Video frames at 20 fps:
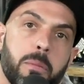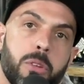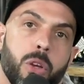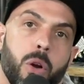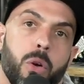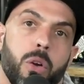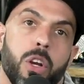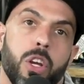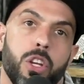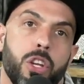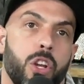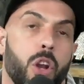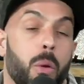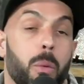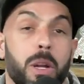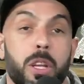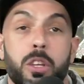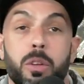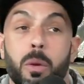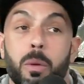So, you know,
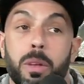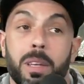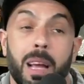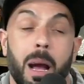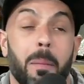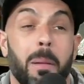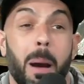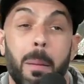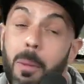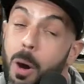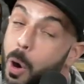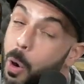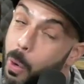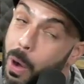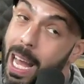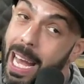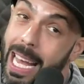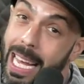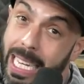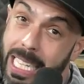when I'm an
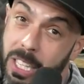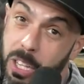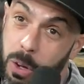old head.